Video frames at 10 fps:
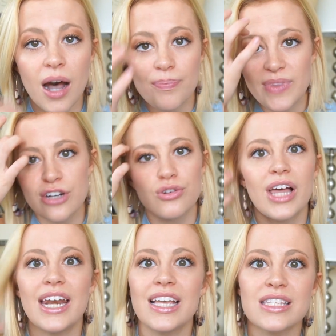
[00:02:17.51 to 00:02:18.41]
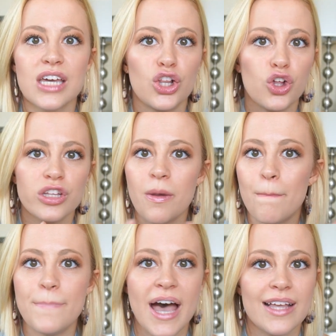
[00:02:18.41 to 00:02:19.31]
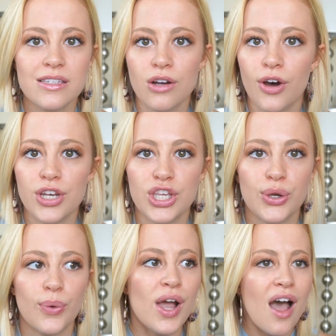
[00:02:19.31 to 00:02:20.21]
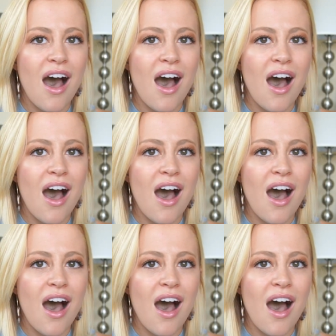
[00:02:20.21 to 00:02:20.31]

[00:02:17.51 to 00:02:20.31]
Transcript: Natural lighting is gonna look the best on you.